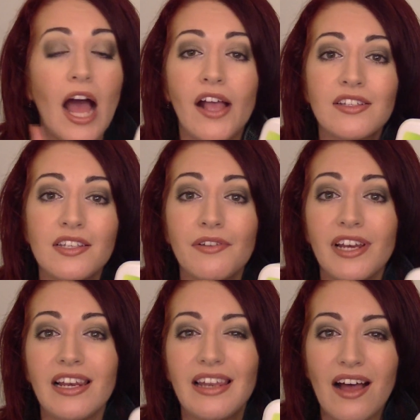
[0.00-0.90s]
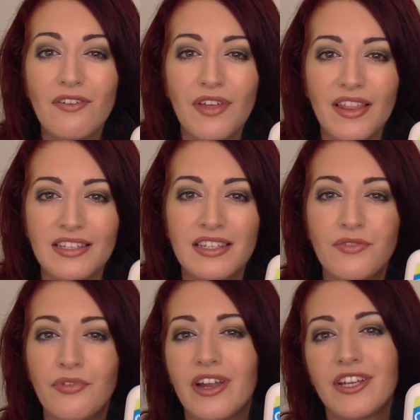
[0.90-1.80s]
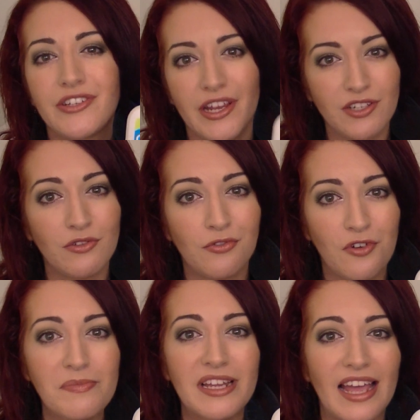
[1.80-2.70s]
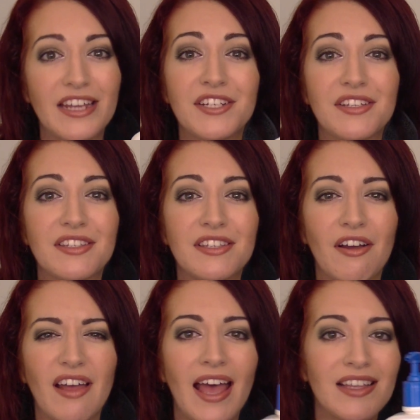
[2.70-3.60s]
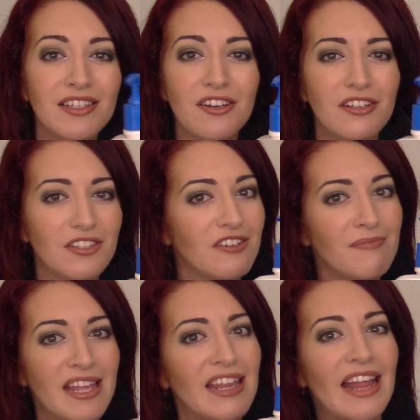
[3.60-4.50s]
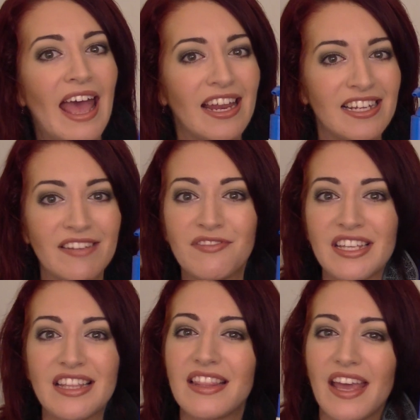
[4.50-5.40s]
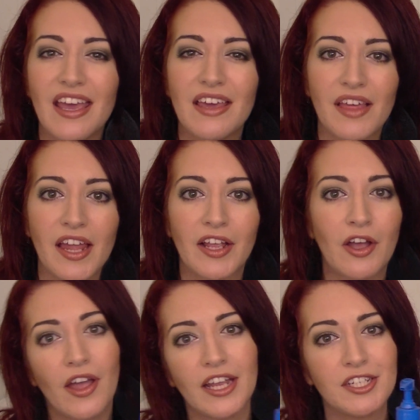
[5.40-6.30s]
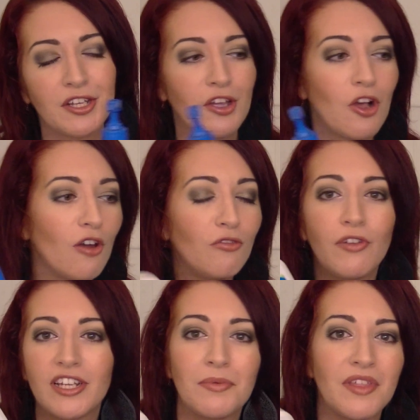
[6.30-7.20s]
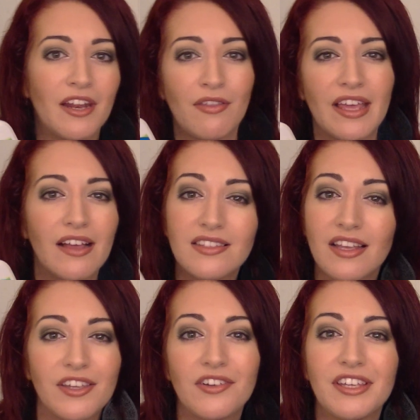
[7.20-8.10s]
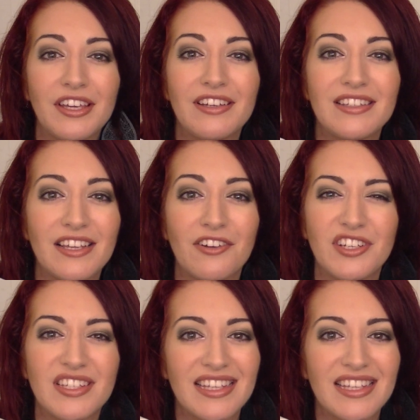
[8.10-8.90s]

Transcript: I also really love that this is a very gentle formulation, so it hasn't got too many additives in there that are going to conflict with anything else that you're using on your